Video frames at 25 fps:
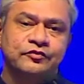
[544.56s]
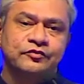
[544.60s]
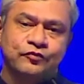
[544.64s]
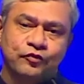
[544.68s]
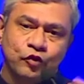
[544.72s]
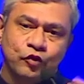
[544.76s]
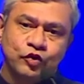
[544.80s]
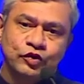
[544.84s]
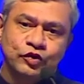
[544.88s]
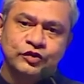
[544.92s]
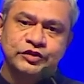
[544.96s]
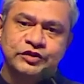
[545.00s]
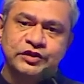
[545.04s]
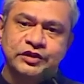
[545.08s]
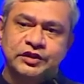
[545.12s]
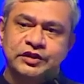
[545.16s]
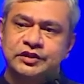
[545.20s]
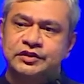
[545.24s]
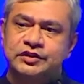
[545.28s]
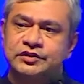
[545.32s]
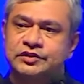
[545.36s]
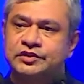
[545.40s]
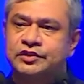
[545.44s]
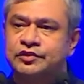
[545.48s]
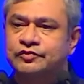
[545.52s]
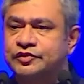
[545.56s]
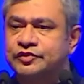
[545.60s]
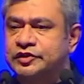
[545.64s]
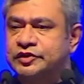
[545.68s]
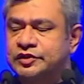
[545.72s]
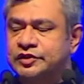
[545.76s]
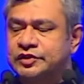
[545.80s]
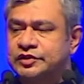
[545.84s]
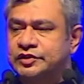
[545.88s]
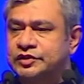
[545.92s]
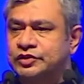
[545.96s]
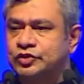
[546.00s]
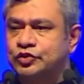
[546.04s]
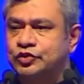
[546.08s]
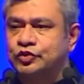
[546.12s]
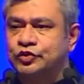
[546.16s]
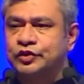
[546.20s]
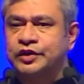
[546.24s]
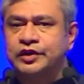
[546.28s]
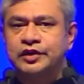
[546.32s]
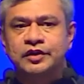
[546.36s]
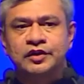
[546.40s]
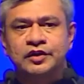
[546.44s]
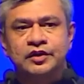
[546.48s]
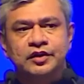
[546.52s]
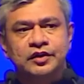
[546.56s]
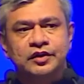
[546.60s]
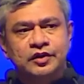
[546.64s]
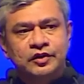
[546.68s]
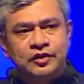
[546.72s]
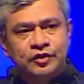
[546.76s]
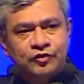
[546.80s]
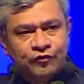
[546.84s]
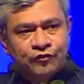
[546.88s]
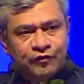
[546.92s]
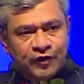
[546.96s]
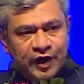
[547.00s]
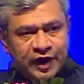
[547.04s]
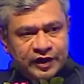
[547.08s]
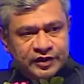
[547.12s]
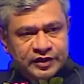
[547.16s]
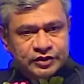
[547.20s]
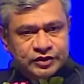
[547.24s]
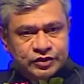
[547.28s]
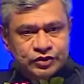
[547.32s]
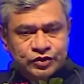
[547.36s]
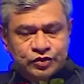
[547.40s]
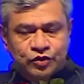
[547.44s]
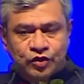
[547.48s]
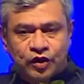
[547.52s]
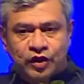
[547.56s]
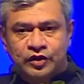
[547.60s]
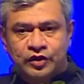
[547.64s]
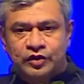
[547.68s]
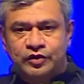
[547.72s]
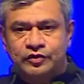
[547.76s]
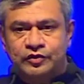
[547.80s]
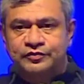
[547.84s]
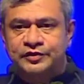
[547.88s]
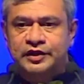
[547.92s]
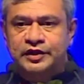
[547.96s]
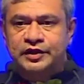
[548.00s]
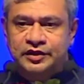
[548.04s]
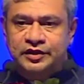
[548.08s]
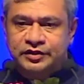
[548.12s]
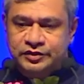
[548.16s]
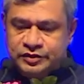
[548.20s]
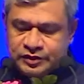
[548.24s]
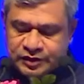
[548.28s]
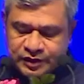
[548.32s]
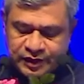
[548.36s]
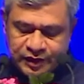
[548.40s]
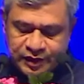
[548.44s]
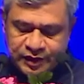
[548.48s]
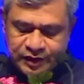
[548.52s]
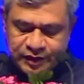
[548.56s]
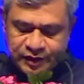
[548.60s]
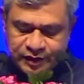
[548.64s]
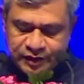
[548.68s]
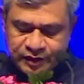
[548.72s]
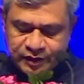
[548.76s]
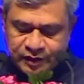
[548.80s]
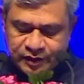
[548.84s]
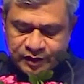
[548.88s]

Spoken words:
4G services to the farthest corner of the country.